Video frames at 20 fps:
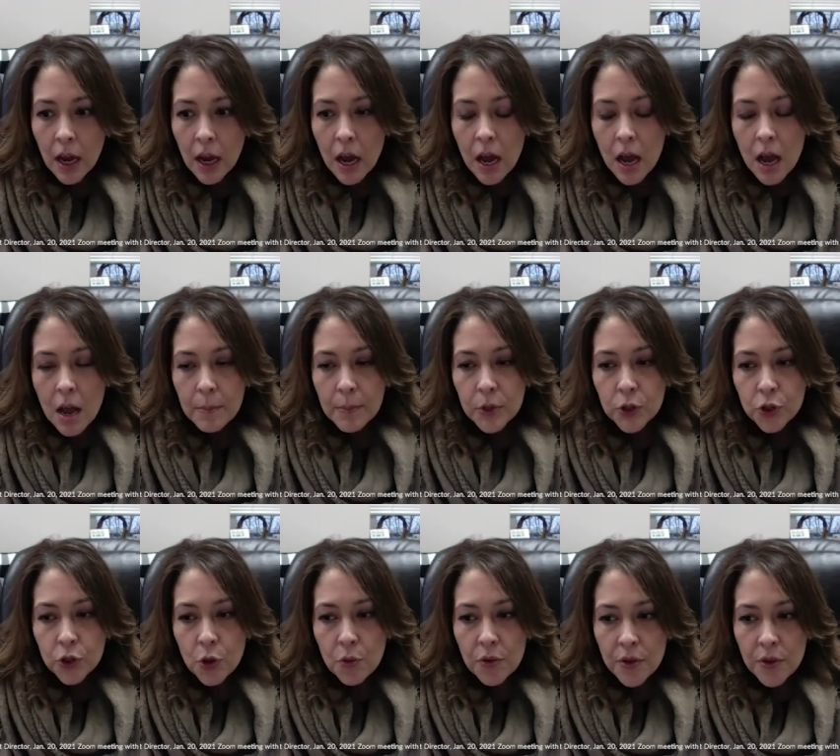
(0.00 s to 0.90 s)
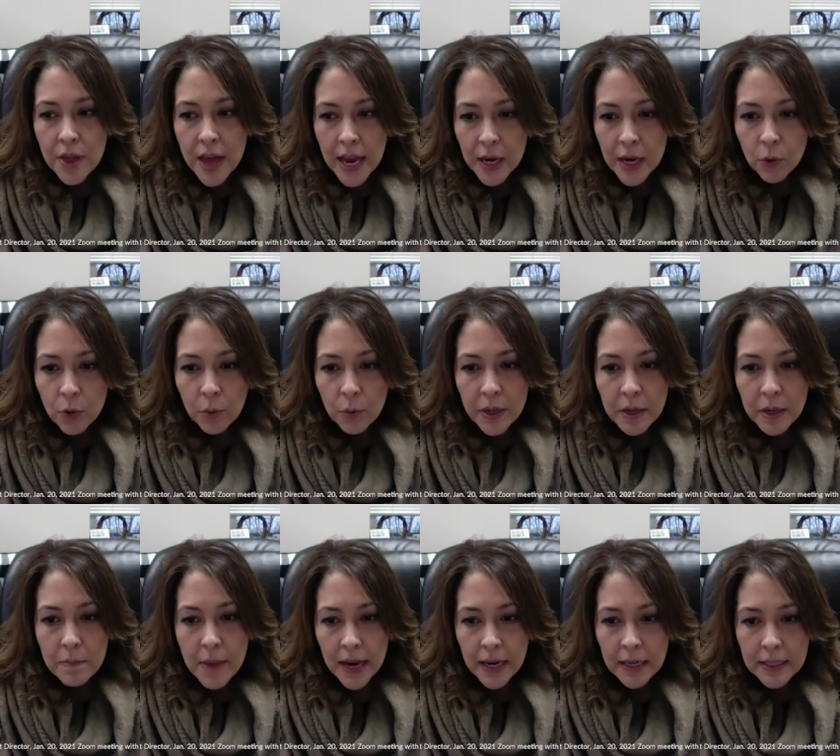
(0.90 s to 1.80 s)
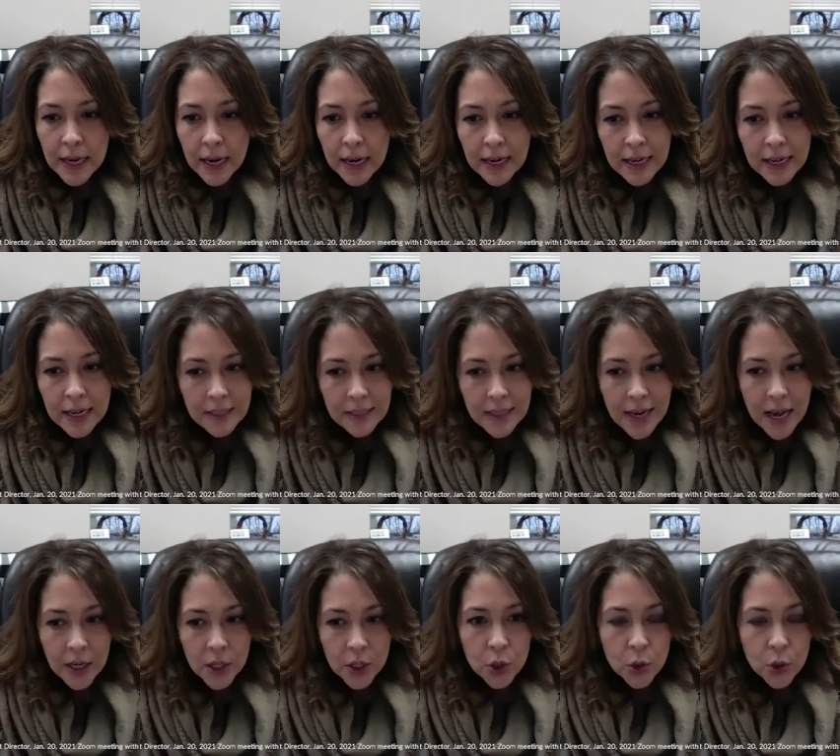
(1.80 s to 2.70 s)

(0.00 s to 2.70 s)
Um, so they will be maintaining status